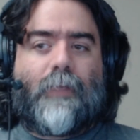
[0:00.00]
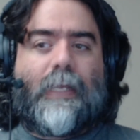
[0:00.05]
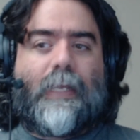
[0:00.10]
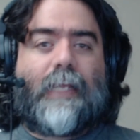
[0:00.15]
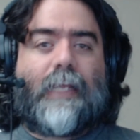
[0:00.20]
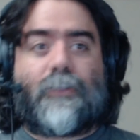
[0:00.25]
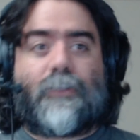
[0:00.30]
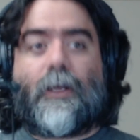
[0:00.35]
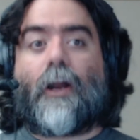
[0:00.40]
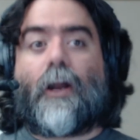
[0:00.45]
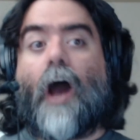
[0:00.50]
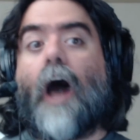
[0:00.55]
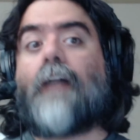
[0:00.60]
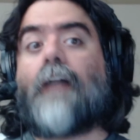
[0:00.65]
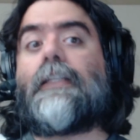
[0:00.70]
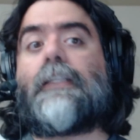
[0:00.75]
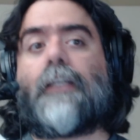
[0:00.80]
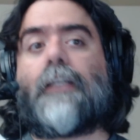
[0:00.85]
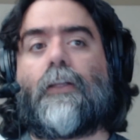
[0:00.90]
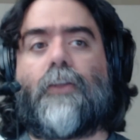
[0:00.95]
It's not
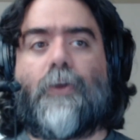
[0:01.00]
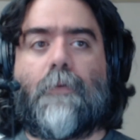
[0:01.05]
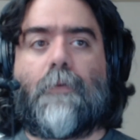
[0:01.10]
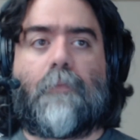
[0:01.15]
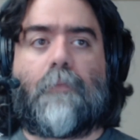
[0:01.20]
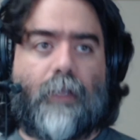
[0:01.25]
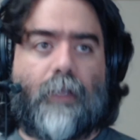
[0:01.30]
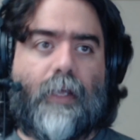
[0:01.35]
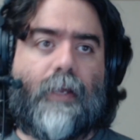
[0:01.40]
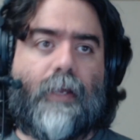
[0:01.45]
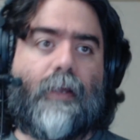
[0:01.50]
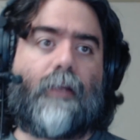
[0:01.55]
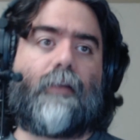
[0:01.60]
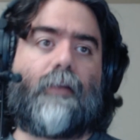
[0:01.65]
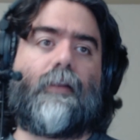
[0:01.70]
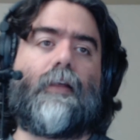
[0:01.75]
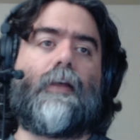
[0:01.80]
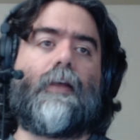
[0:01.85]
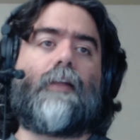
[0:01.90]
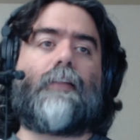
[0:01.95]
until you play it
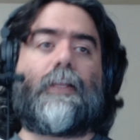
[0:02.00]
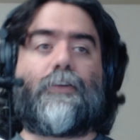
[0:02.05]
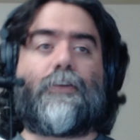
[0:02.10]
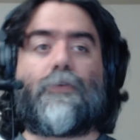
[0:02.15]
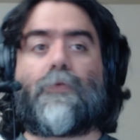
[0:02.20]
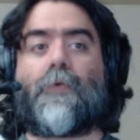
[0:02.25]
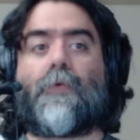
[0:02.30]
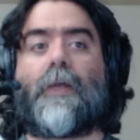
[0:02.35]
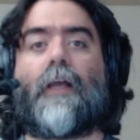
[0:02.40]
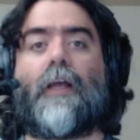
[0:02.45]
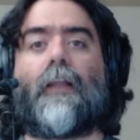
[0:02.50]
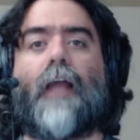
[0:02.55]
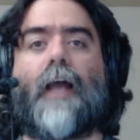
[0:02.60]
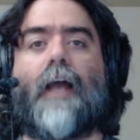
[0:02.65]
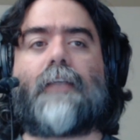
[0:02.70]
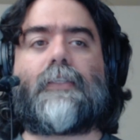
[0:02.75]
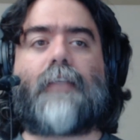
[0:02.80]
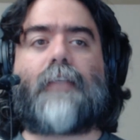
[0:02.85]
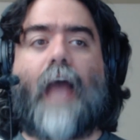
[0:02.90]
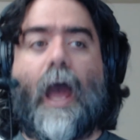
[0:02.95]
that you
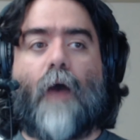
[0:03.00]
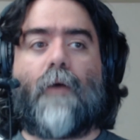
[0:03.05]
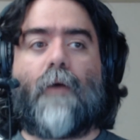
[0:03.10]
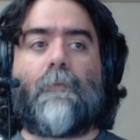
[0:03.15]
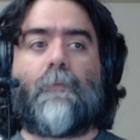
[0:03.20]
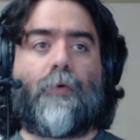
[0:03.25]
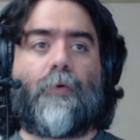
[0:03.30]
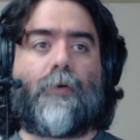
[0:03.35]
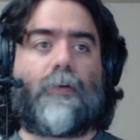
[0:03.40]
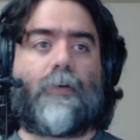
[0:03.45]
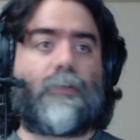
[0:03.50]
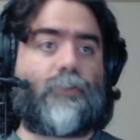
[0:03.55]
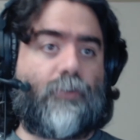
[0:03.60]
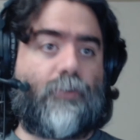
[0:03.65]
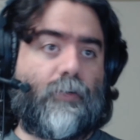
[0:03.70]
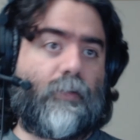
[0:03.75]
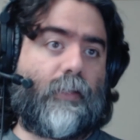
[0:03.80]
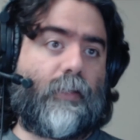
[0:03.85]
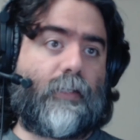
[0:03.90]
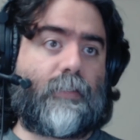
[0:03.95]
realize how important
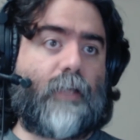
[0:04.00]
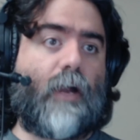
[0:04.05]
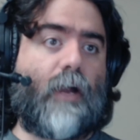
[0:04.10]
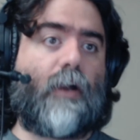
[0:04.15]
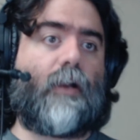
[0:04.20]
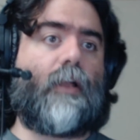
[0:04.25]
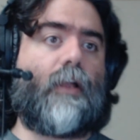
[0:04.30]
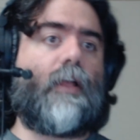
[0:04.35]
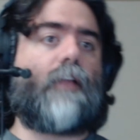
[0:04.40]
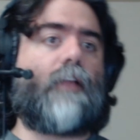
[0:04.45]
certain things are,